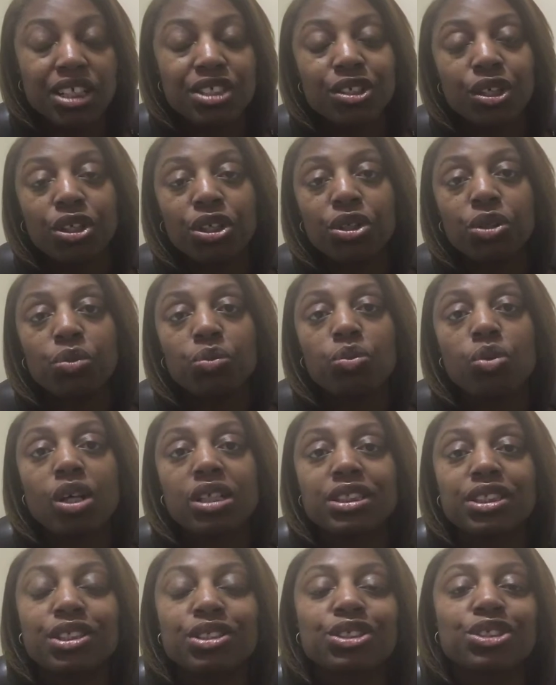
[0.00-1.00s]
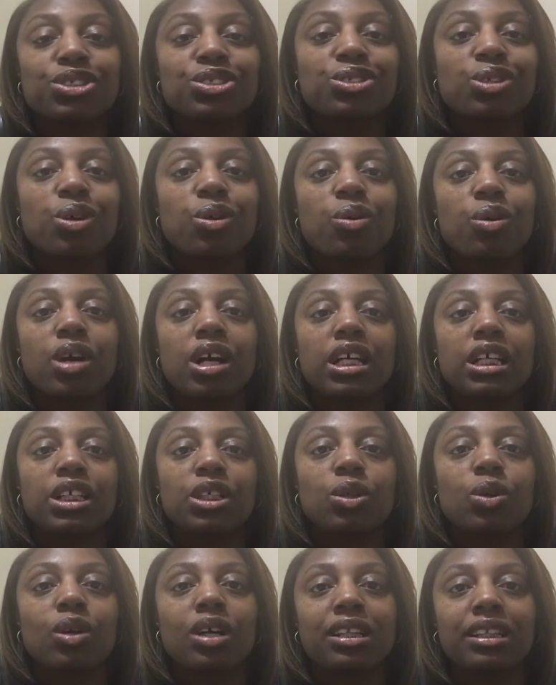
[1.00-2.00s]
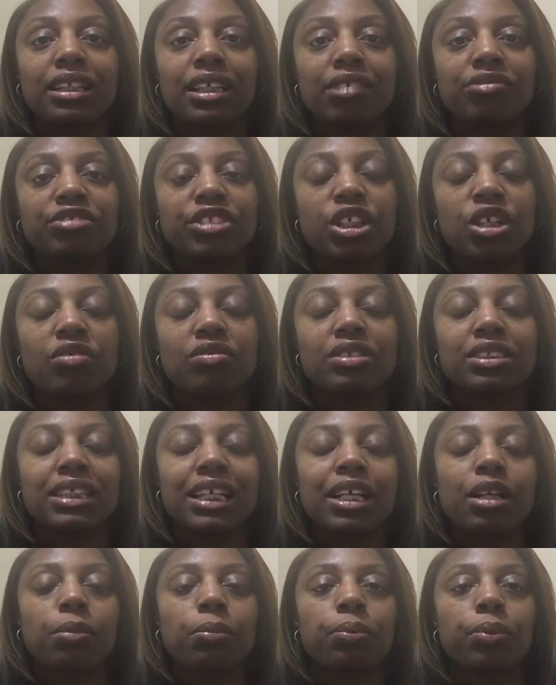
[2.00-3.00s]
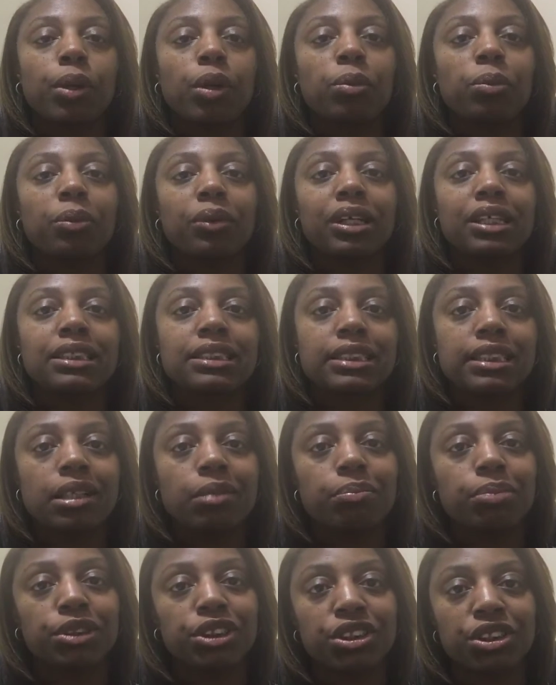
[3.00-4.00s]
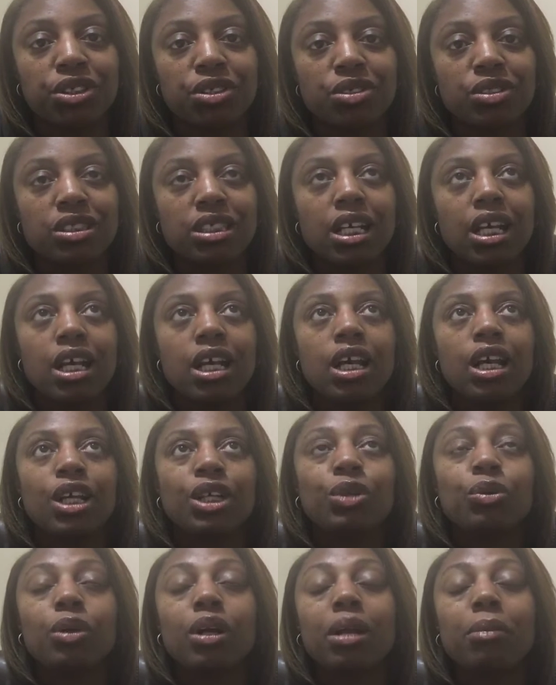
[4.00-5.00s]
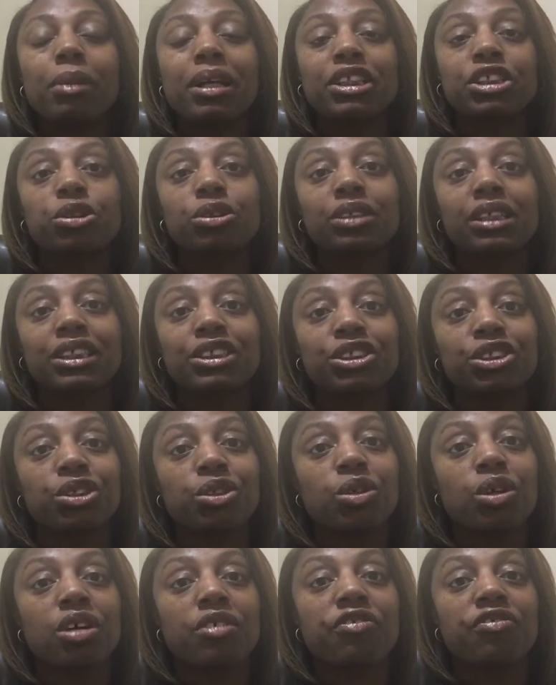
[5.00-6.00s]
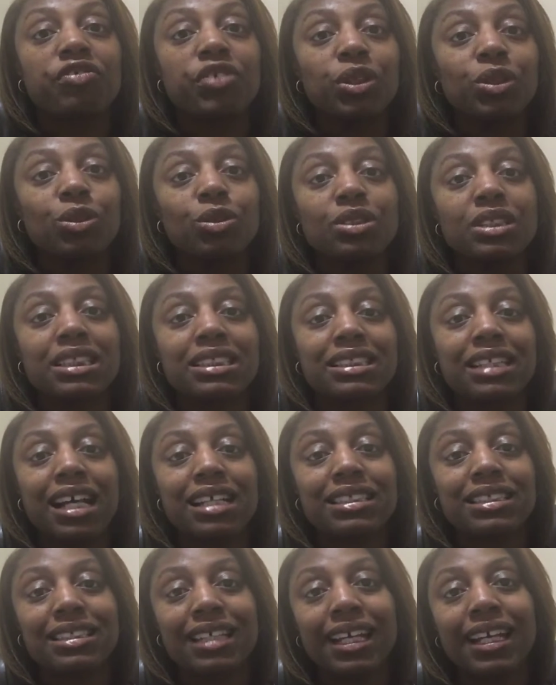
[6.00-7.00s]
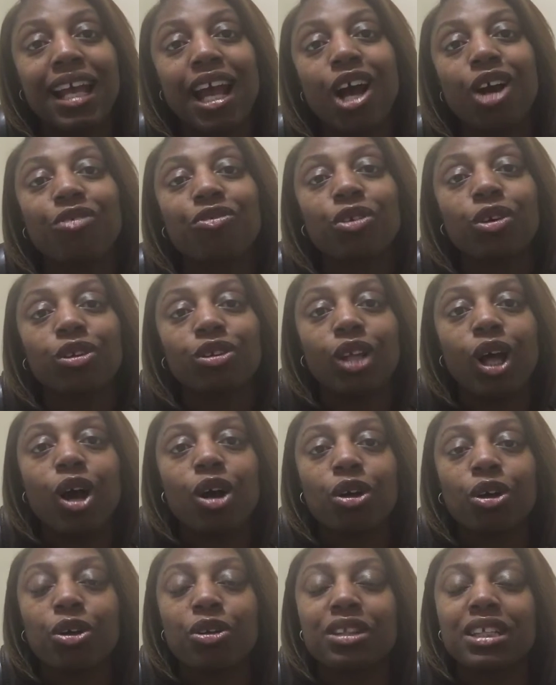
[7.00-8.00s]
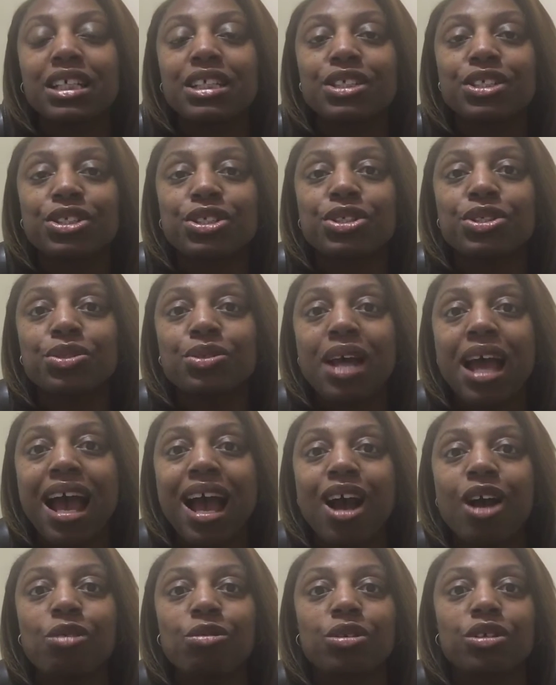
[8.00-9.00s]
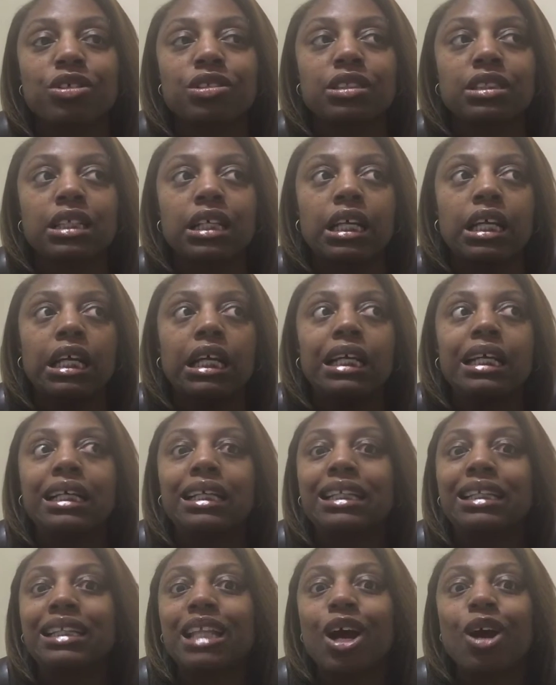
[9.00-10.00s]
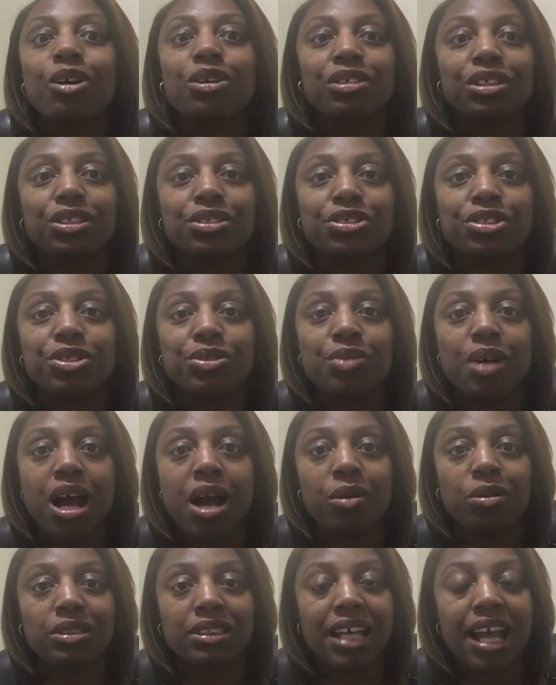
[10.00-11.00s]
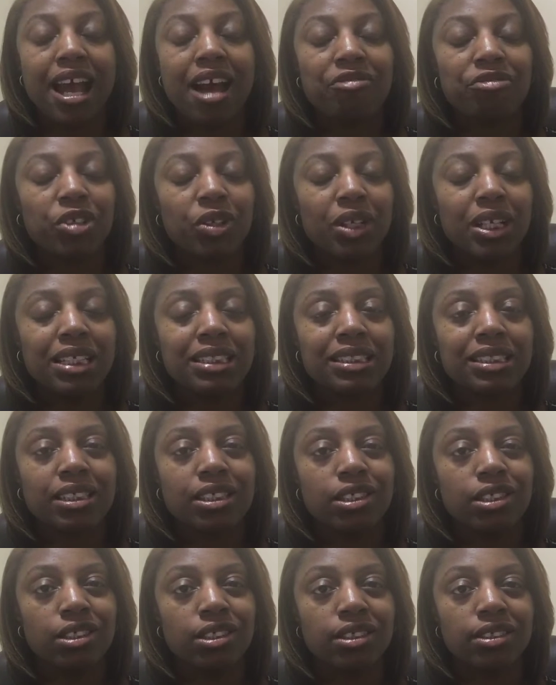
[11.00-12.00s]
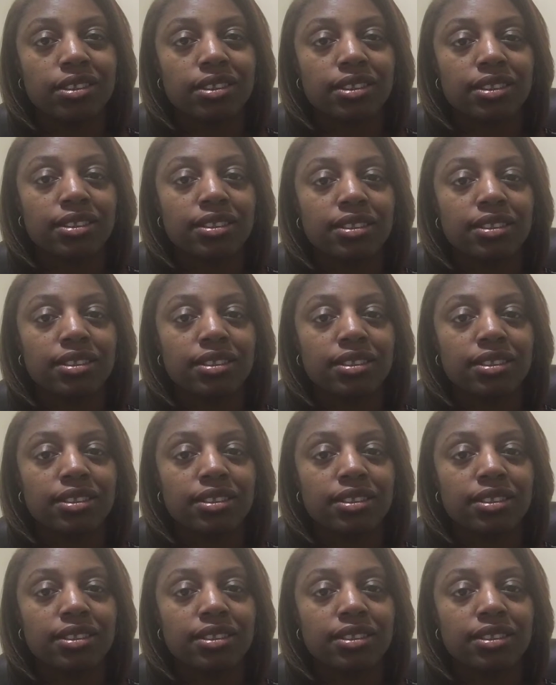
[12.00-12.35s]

So you want to store your leftovers at appropriate temperatures. You want to make sure that your food does not stay out for longer than 2 hours. Longer than 2 hours after it's cooked.